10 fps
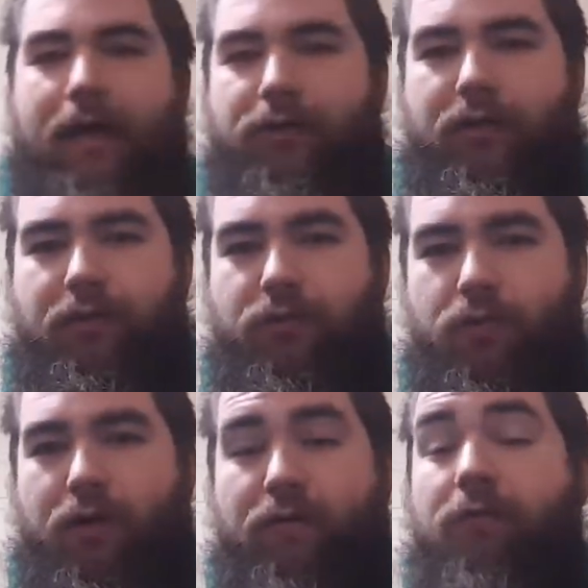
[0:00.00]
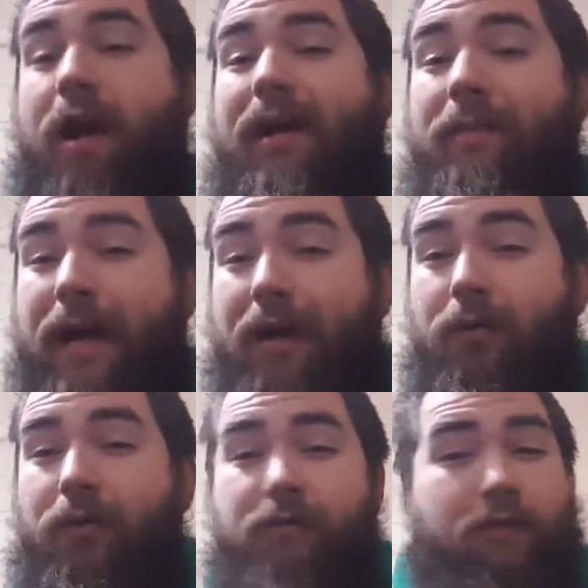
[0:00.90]
Actually, there's one of Rocket
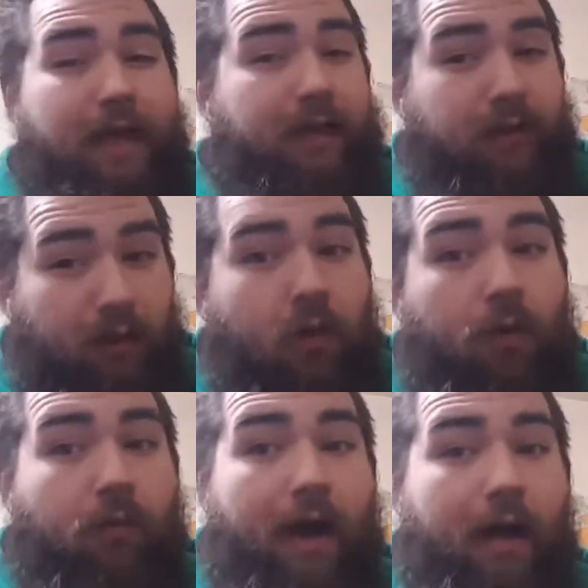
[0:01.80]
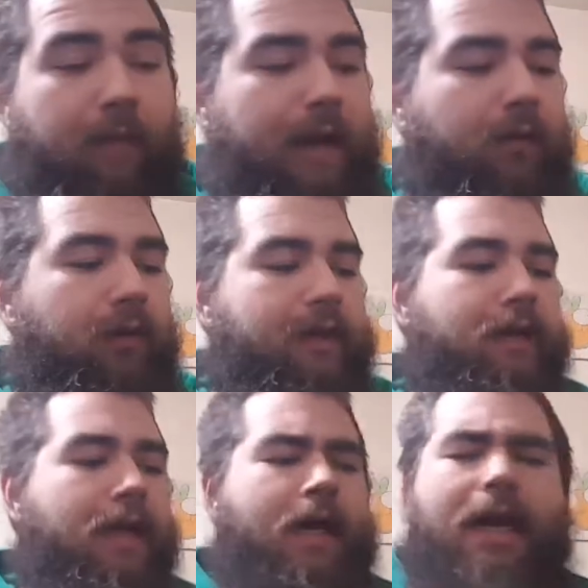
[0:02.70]
Power, if you guys know what Rocket Power is.